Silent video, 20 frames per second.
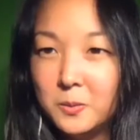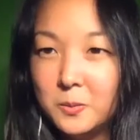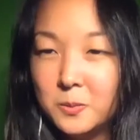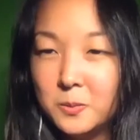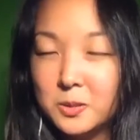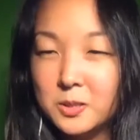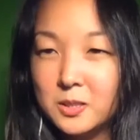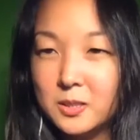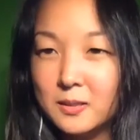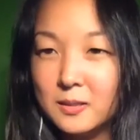
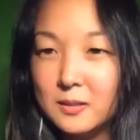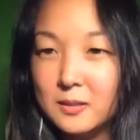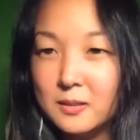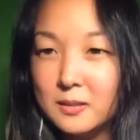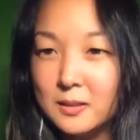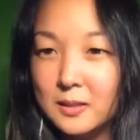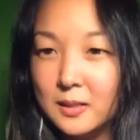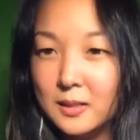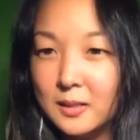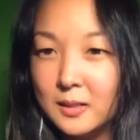we're
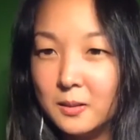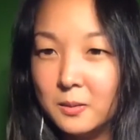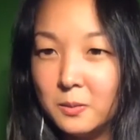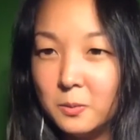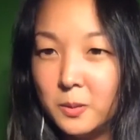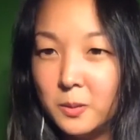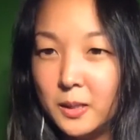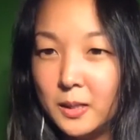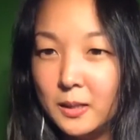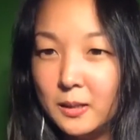just
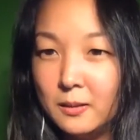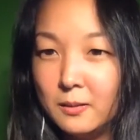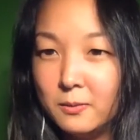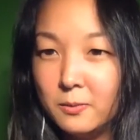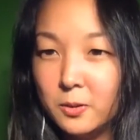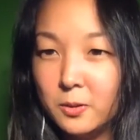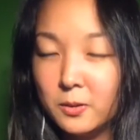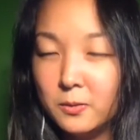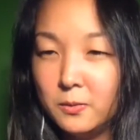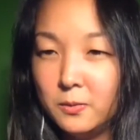waiting
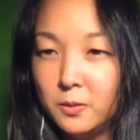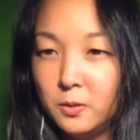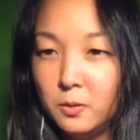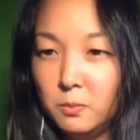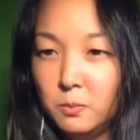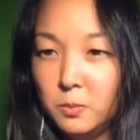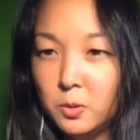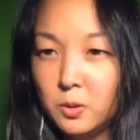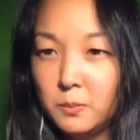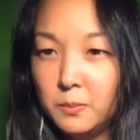for a
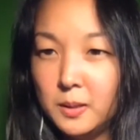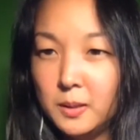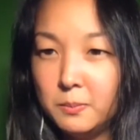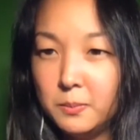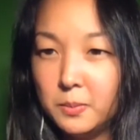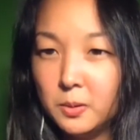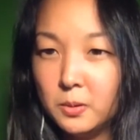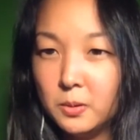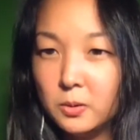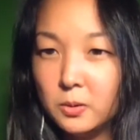few more
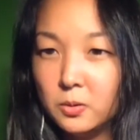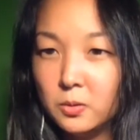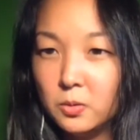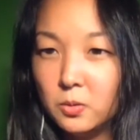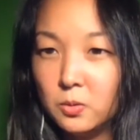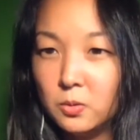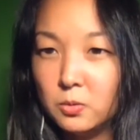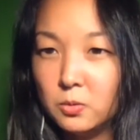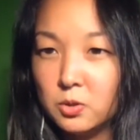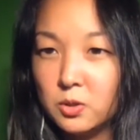people
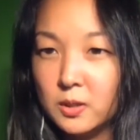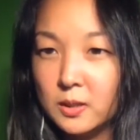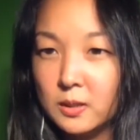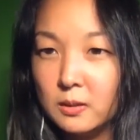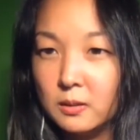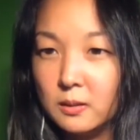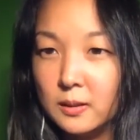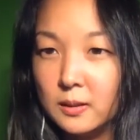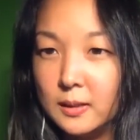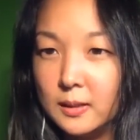to
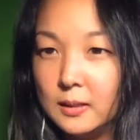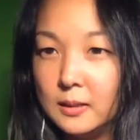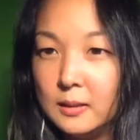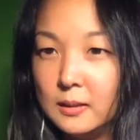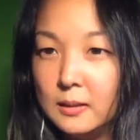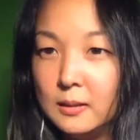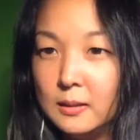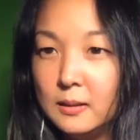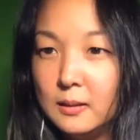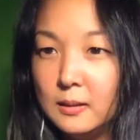trickle
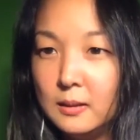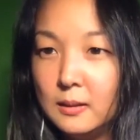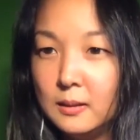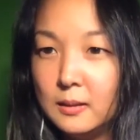in.